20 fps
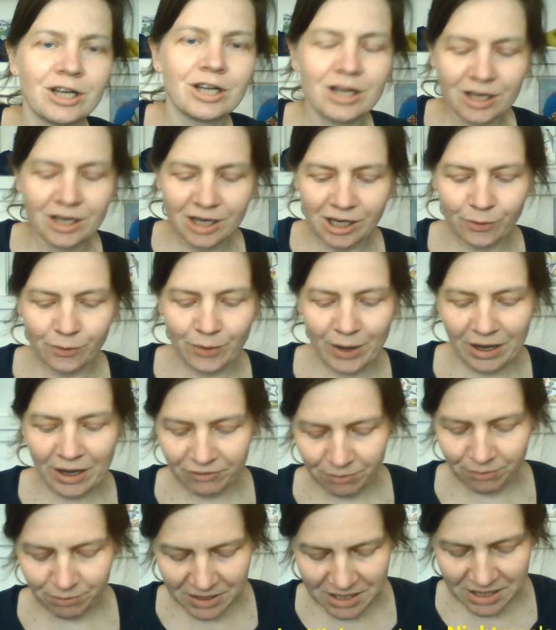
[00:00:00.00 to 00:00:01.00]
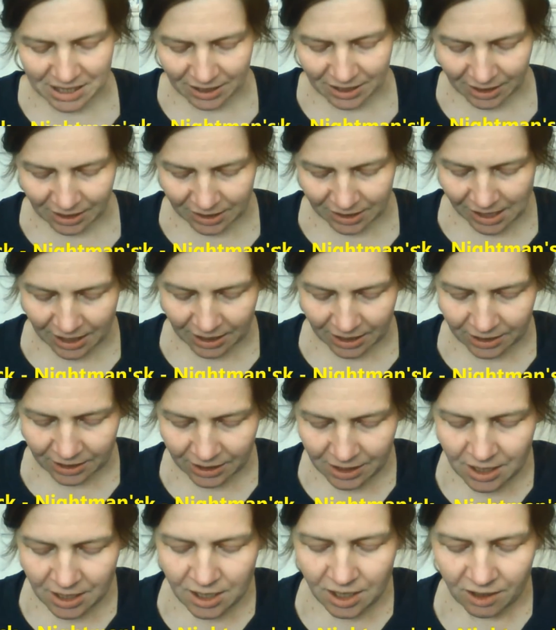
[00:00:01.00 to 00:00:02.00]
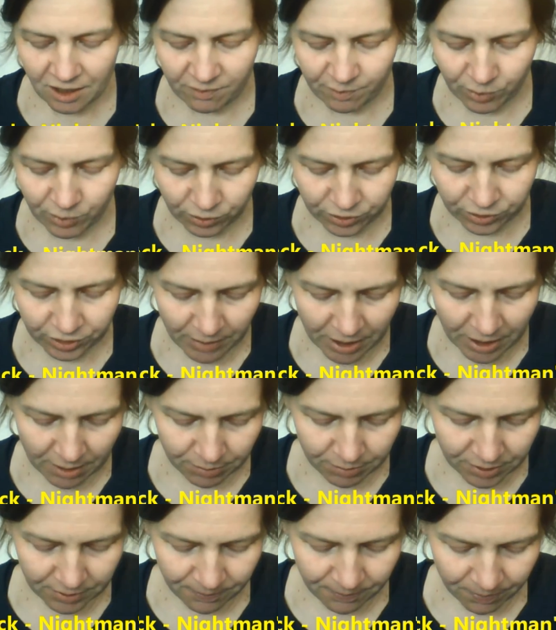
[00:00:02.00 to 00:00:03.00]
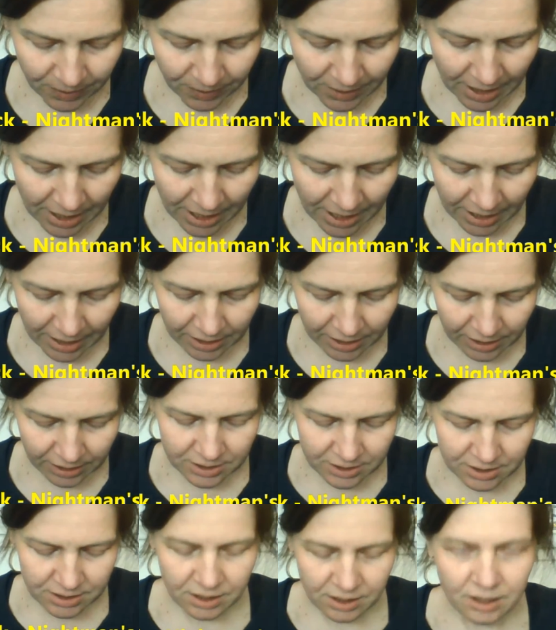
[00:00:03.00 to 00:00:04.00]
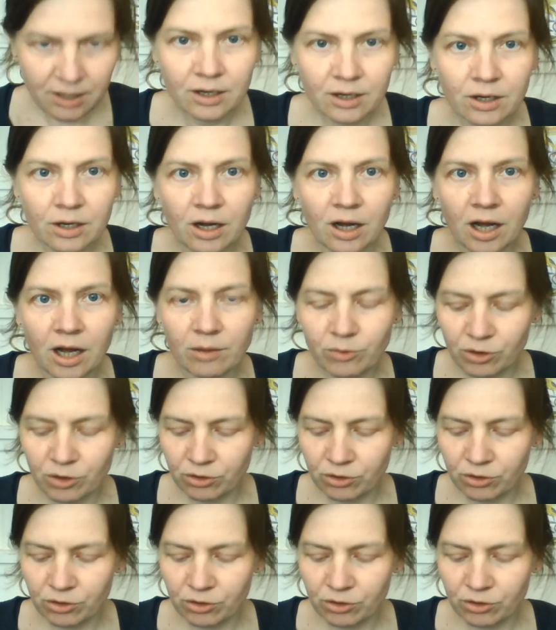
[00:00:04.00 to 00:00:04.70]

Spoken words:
colourway from Miss Click Clack. I've balled them up and I'm